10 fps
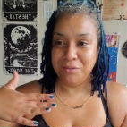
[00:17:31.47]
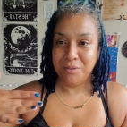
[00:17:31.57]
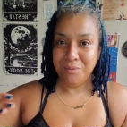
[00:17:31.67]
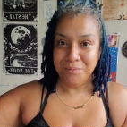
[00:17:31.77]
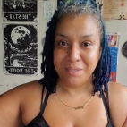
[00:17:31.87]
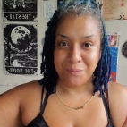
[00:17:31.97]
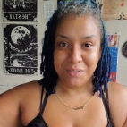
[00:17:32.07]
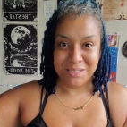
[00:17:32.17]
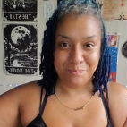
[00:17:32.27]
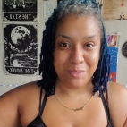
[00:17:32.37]
you know they
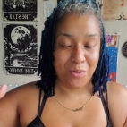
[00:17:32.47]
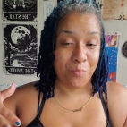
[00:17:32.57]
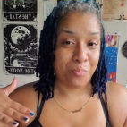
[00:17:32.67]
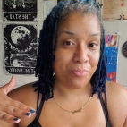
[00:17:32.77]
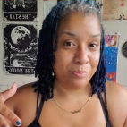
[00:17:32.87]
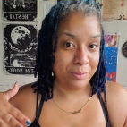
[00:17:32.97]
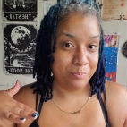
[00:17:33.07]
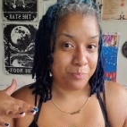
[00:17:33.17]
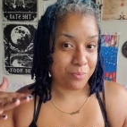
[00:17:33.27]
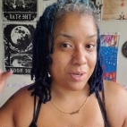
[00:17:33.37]
want to speak all prim
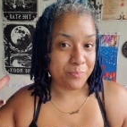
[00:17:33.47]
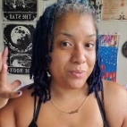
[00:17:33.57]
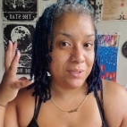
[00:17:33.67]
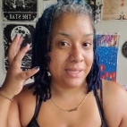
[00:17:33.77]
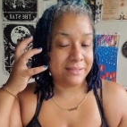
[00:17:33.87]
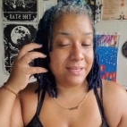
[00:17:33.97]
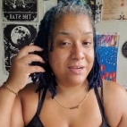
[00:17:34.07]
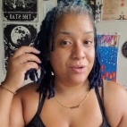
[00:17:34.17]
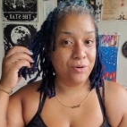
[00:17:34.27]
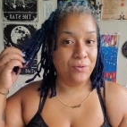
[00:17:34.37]
and proper like they
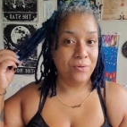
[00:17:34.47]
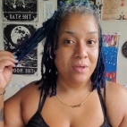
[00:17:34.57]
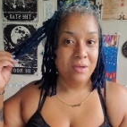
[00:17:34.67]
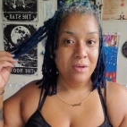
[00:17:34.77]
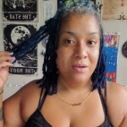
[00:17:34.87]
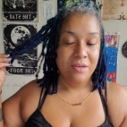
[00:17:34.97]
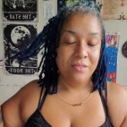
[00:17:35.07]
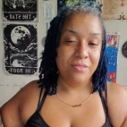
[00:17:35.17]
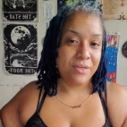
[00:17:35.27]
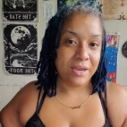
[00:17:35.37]
know
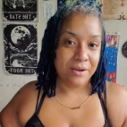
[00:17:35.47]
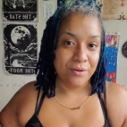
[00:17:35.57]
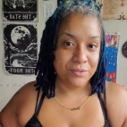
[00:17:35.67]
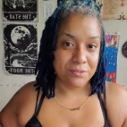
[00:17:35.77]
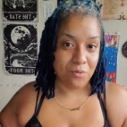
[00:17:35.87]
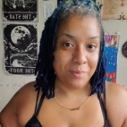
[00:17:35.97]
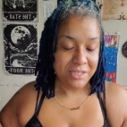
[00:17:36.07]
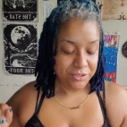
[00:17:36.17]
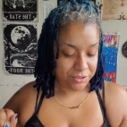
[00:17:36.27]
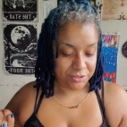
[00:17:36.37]
they know so
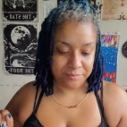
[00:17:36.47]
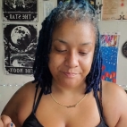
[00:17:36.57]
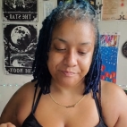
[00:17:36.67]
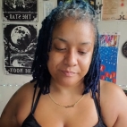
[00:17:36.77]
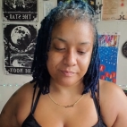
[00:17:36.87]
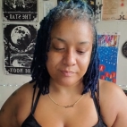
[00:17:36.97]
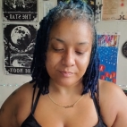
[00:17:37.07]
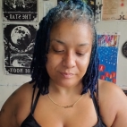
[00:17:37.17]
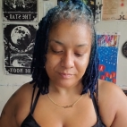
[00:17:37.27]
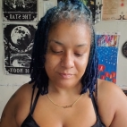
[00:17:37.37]
much
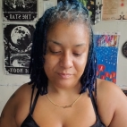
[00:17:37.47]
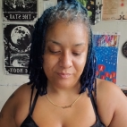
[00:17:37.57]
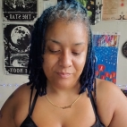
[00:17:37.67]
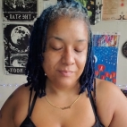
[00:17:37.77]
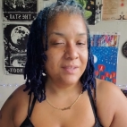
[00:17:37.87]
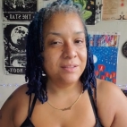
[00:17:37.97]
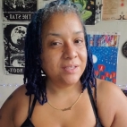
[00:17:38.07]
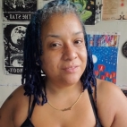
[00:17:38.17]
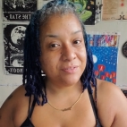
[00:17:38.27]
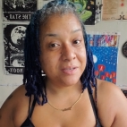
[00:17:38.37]
and
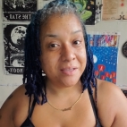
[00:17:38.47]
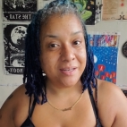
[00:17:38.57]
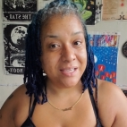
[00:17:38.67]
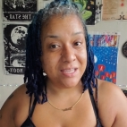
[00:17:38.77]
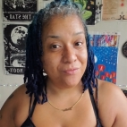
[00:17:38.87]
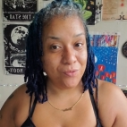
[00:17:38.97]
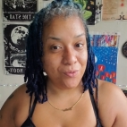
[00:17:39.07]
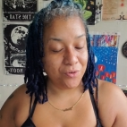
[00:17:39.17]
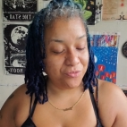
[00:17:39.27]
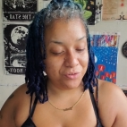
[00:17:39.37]
they're fucking
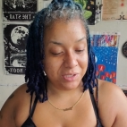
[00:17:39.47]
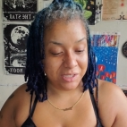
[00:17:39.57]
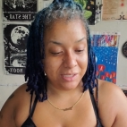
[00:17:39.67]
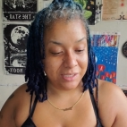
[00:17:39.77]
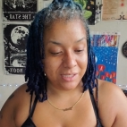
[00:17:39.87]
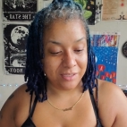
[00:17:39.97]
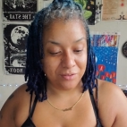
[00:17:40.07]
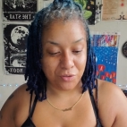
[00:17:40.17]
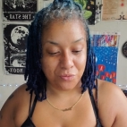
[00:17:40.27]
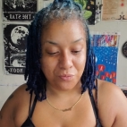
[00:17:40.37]
evil crooked
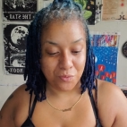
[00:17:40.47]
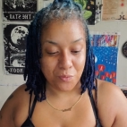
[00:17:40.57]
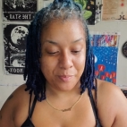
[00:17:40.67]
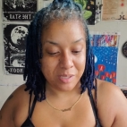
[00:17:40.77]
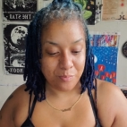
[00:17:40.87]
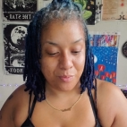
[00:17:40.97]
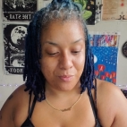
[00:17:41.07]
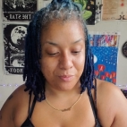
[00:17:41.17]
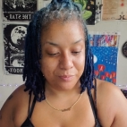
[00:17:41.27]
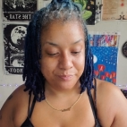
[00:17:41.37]
and cruel people